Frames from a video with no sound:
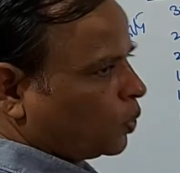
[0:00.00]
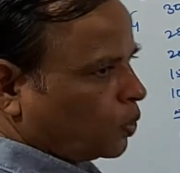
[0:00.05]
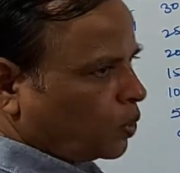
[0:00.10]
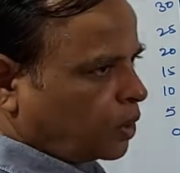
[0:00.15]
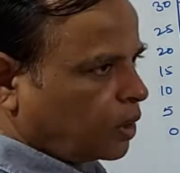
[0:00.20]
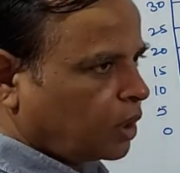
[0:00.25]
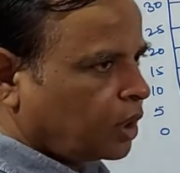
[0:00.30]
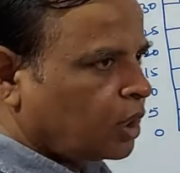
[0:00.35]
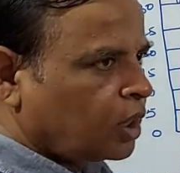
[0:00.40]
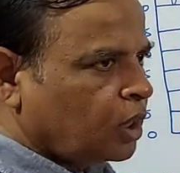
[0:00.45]

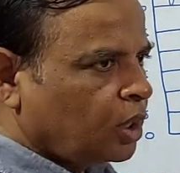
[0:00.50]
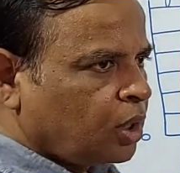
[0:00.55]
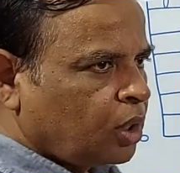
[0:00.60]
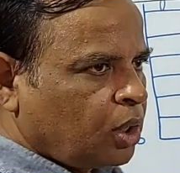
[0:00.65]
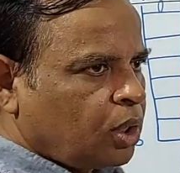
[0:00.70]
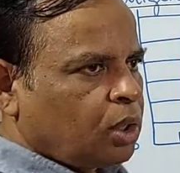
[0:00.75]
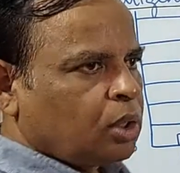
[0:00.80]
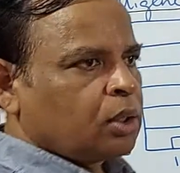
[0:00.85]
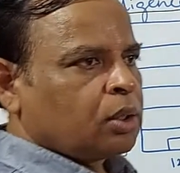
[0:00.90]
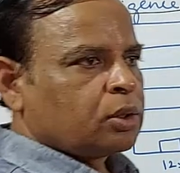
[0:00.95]
Okay,
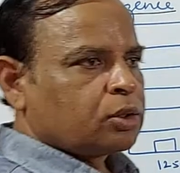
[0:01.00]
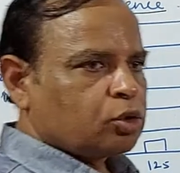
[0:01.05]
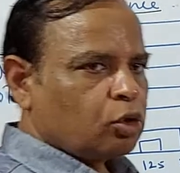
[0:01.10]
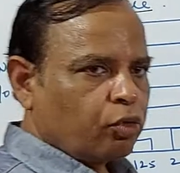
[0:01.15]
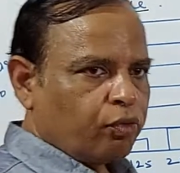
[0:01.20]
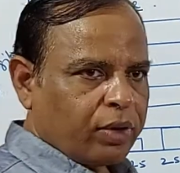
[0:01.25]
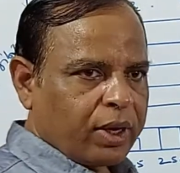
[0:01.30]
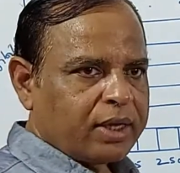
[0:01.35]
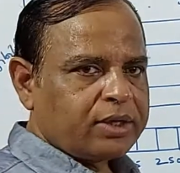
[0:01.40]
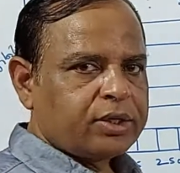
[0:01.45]
so
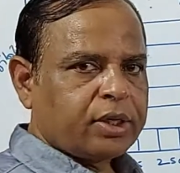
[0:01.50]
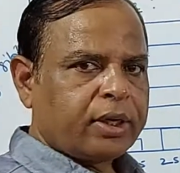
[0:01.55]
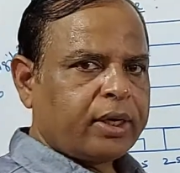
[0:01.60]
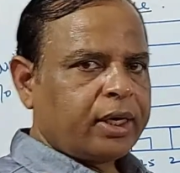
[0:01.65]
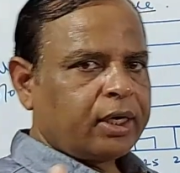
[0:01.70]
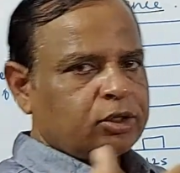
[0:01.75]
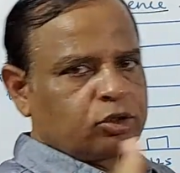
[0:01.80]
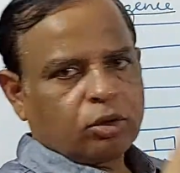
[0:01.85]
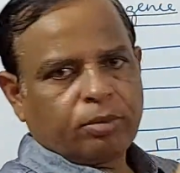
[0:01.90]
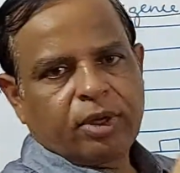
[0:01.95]
we are
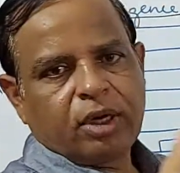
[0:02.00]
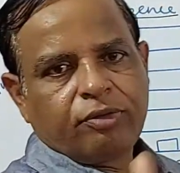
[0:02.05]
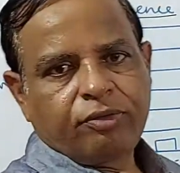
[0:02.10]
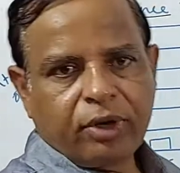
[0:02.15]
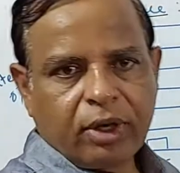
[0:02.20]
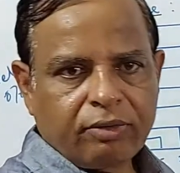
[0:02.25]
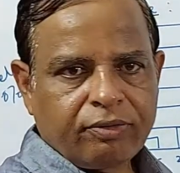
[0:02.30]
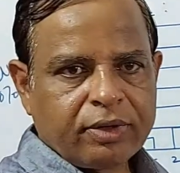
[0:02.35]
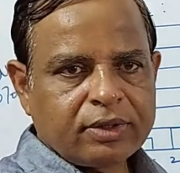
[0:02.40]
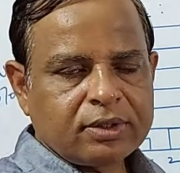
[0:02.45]
generating so many
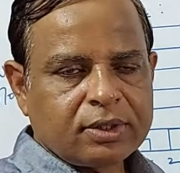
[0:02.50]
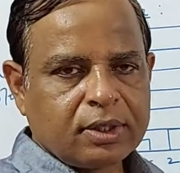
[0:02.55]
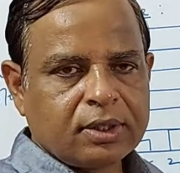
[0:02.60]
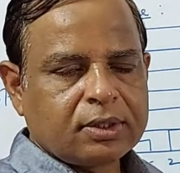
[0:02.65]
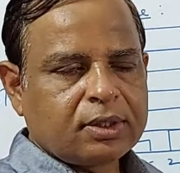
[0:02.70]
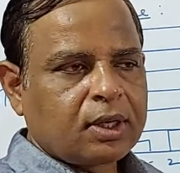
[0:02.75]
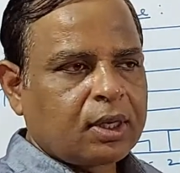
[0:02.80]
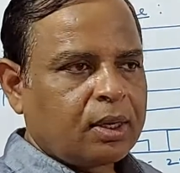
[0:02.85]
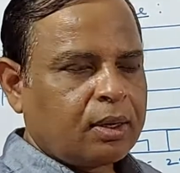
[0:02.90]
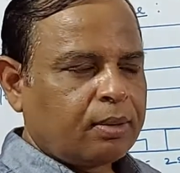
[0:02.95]

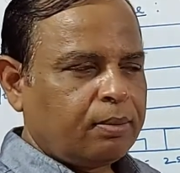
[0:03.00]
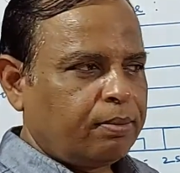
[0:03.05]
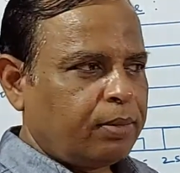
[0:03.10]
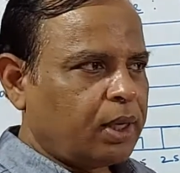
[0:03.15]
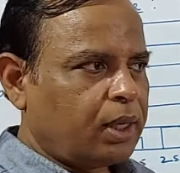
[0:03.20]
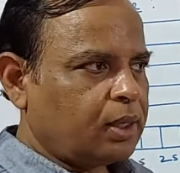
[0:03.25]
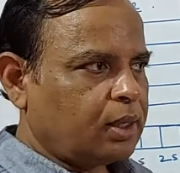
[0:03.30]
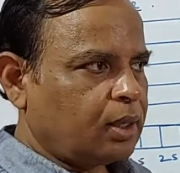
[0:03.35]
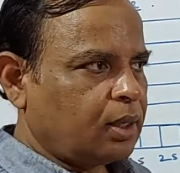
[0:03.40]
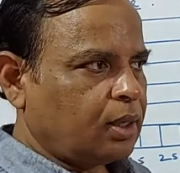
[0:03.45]
frequencies,
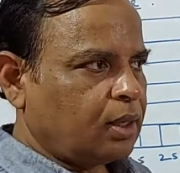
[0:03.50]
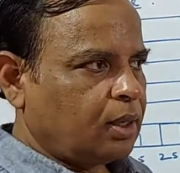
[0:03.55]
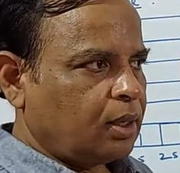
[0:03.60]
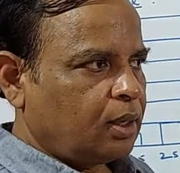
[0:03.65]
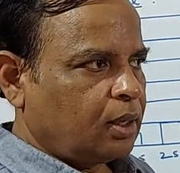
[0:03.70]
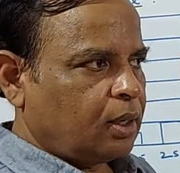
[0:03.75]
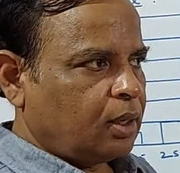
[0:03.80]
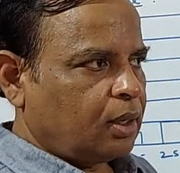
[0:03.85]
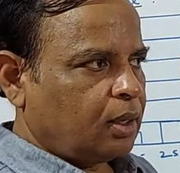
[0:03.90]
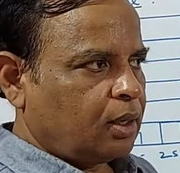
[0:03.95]
but
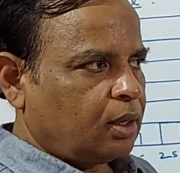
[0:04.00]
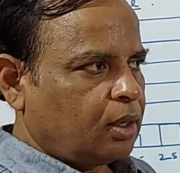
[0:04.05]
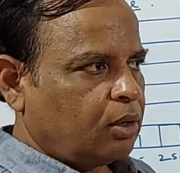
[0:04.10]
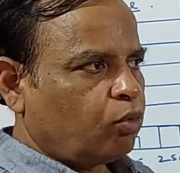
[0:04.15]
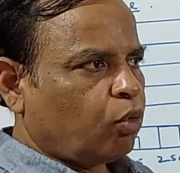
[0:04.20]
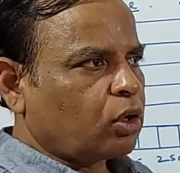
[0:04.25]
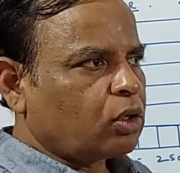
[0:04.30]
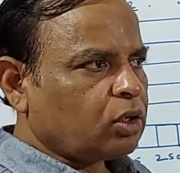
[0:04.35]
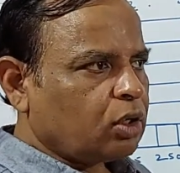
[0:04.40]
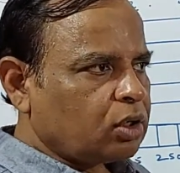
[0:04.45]

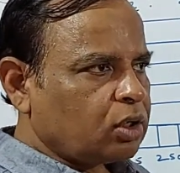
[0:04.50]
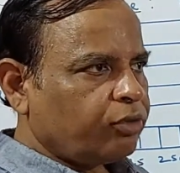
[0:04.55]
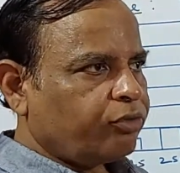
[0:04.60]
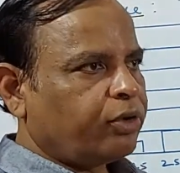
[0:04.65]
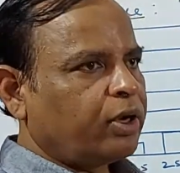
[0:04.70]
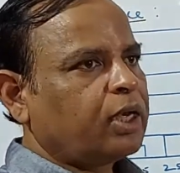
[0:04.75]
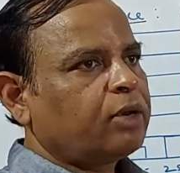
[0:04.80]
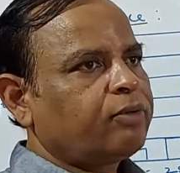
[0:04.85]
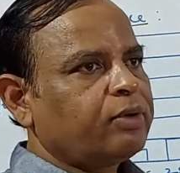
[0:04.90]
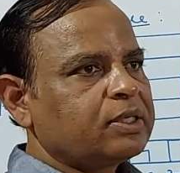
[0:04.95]
what are the
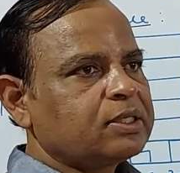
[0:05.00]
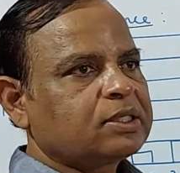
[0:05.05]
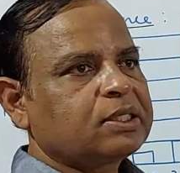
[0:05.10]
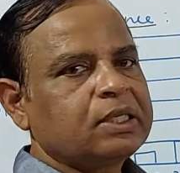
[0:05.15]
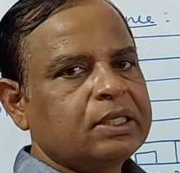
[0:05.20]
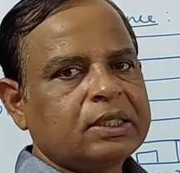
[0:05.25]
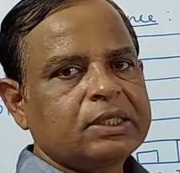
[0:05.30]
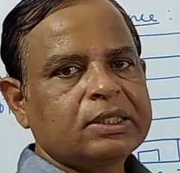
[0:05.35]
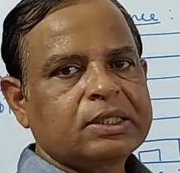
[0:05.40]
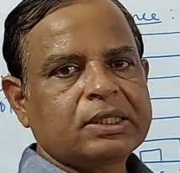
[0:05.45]

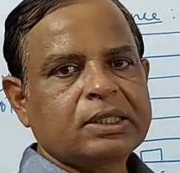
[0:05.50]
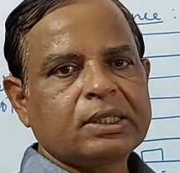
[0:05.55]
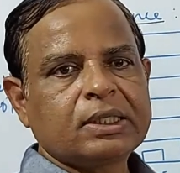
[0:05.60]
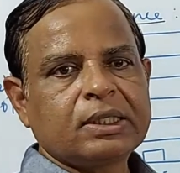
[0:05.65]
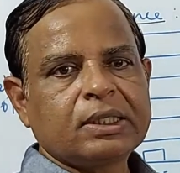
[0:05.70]
frequencies